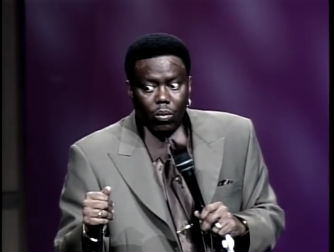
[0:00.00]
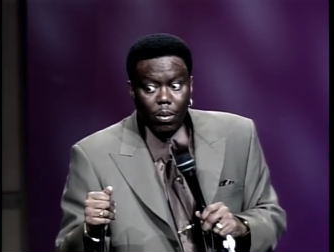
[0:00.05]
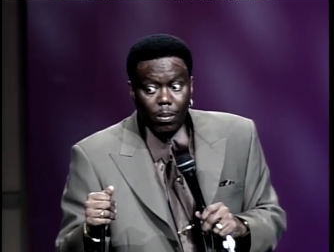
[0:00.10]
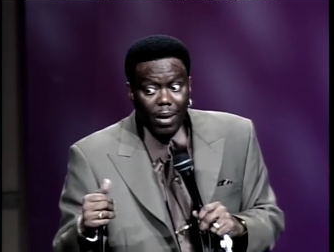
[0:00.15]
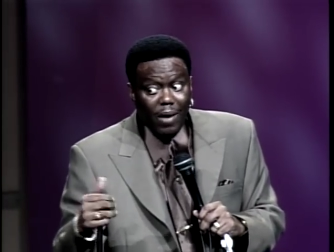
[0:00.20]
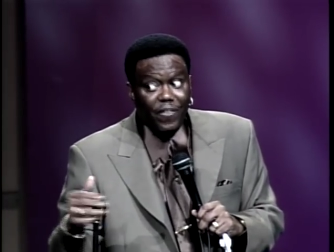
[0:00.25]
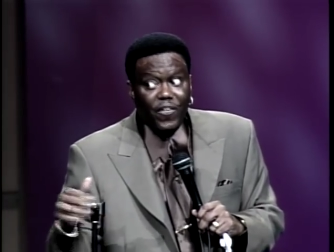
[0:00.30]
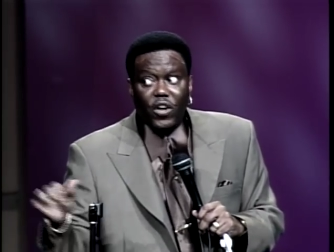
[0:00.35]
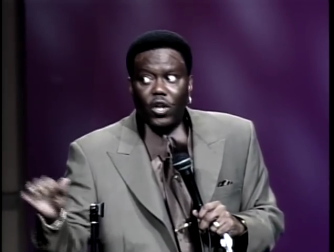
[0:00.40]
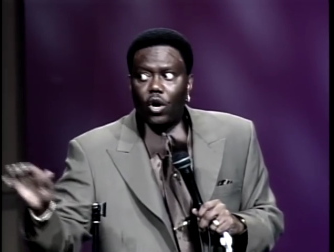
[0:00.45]
A
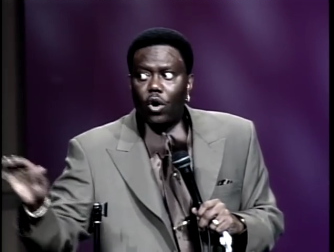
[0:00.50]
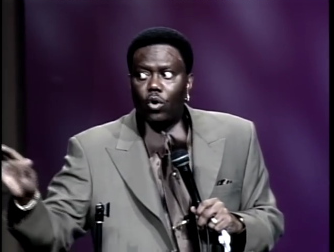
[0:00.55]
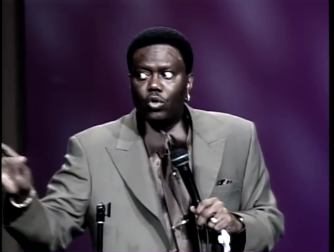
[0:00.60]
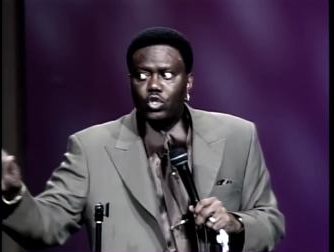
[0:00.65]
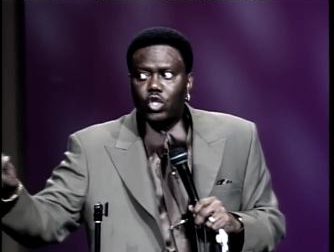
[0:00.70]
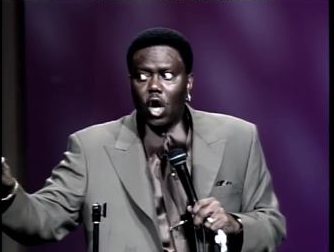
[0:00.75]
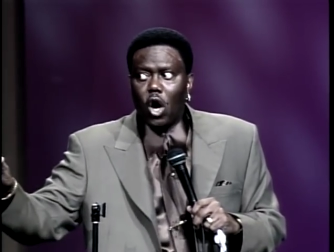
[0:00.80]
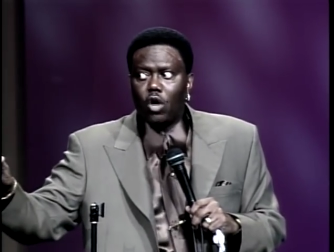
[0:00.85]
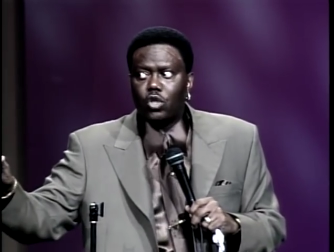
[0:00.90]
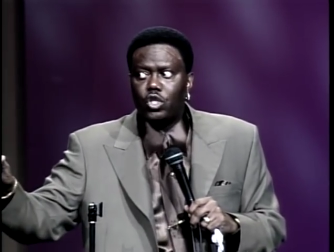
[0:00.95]
motherfucker
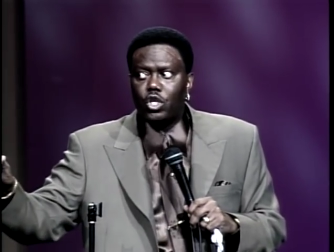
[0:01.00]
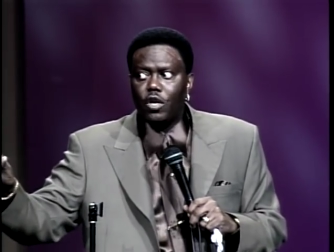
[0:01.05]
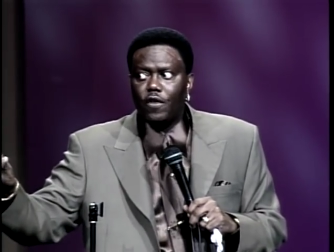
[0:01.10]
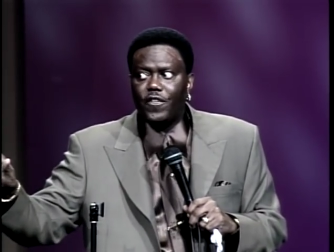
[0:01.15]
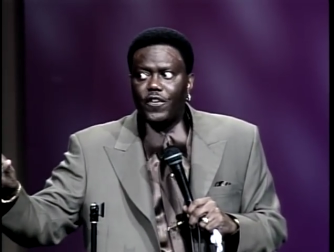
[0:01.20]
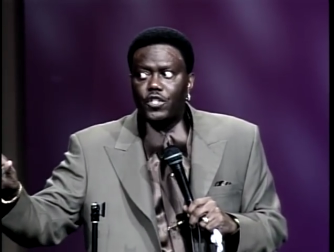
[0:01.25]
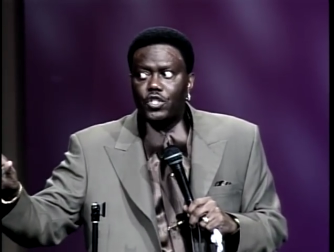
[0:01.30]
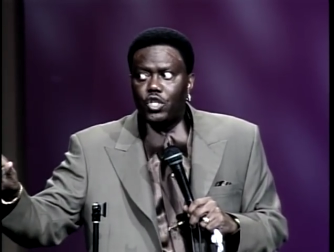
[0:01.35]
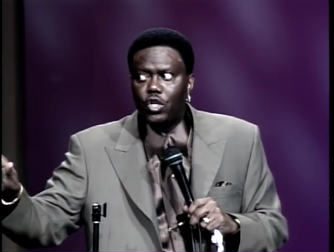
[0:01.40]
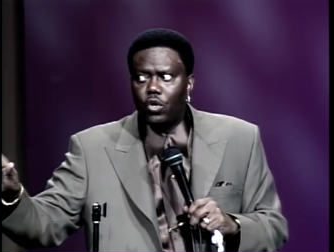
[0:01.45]
don't talk to you
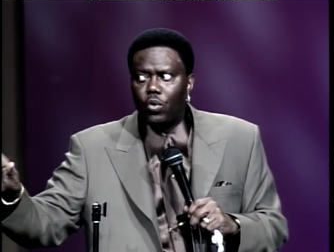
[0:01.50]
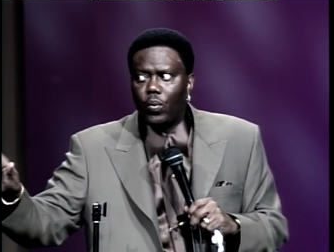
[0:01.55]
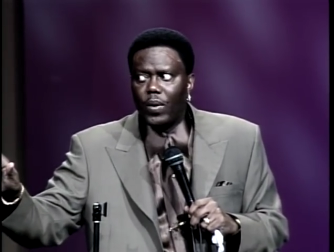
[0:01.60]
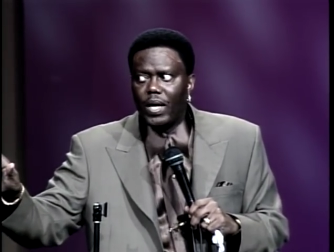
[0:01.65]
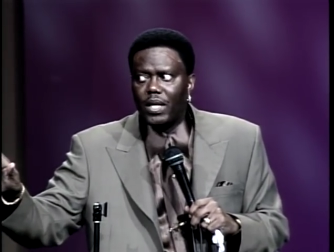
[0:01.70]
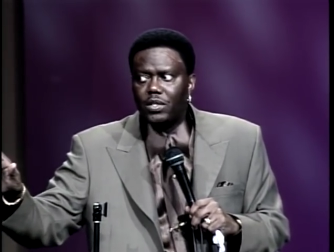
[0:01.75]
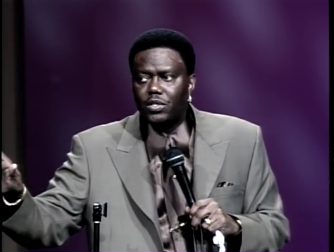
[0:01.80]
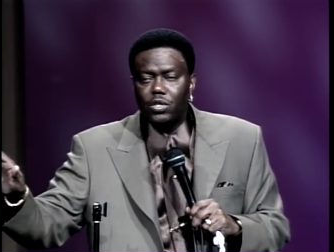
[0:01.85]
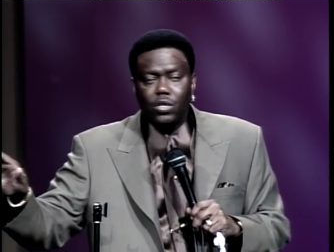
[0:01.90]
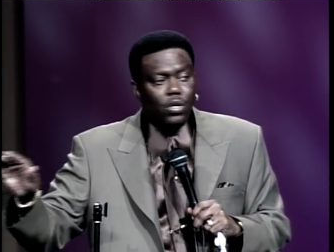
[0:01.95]
for two
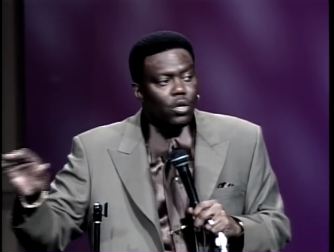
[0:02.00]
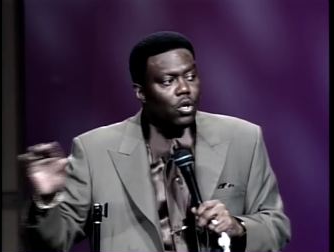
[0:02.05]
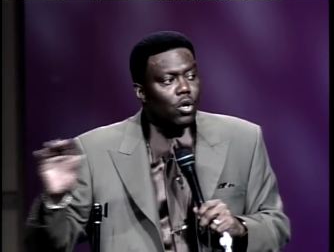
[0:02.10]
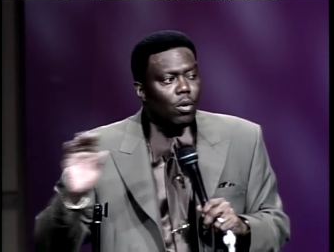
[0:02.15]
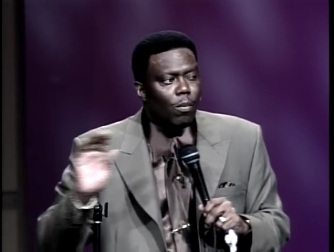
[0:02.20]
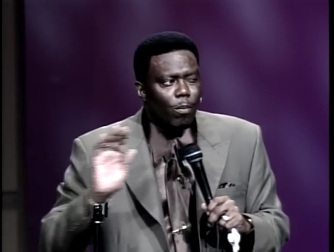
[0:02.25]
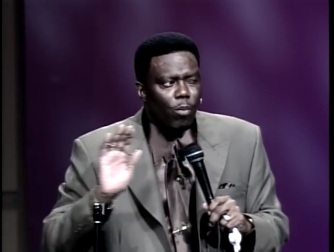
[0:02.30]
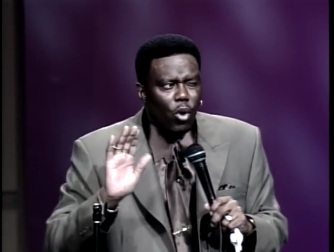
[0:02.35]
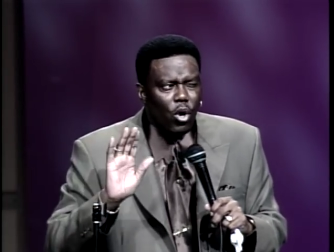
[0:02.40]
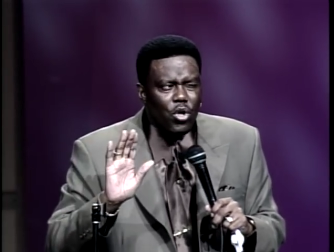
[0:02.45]
weeks.
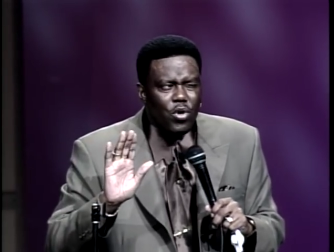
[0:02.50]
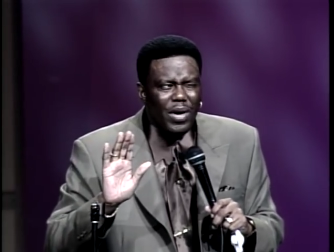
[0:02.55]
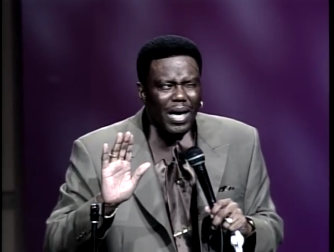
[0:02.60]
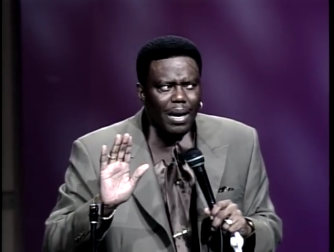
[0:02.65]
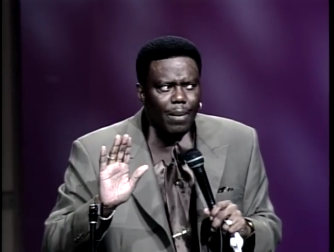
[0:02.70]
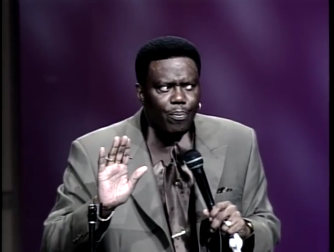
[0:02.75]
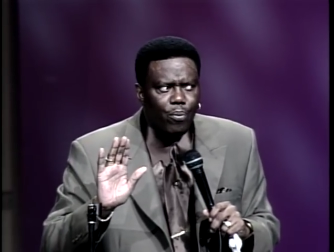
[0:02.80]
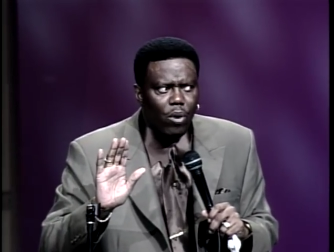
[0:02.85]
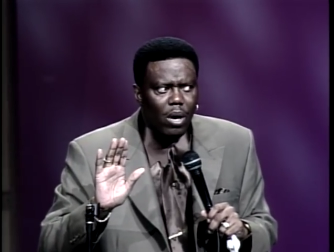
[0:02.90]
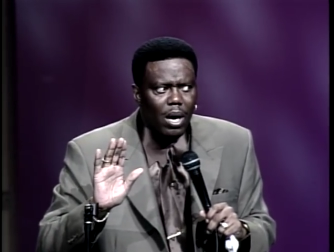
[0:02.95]
Boy, you
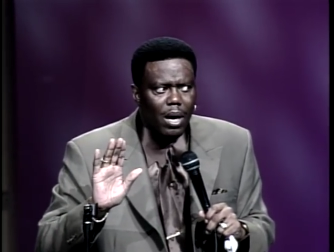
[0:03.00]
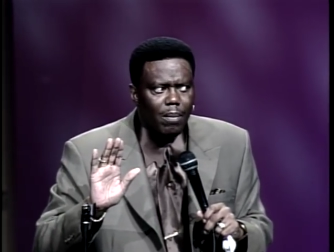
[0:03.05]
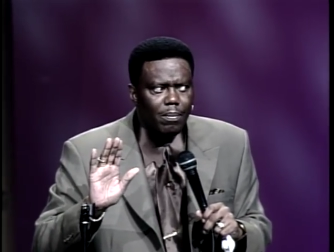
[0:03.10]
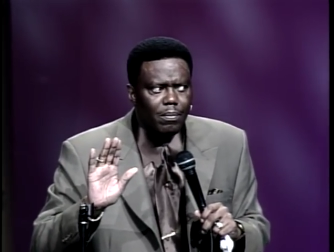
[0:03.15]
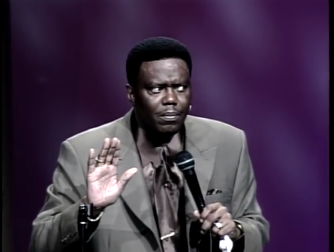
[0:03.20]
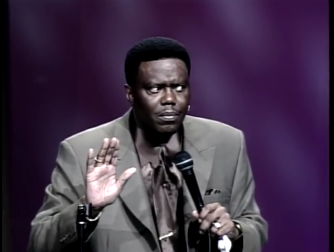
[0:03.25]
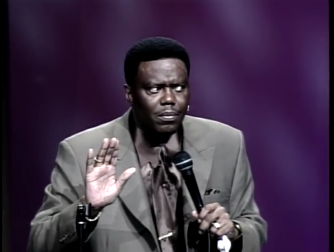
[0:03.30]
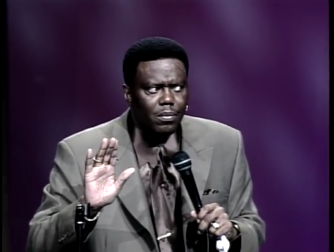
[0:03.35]
got a problem.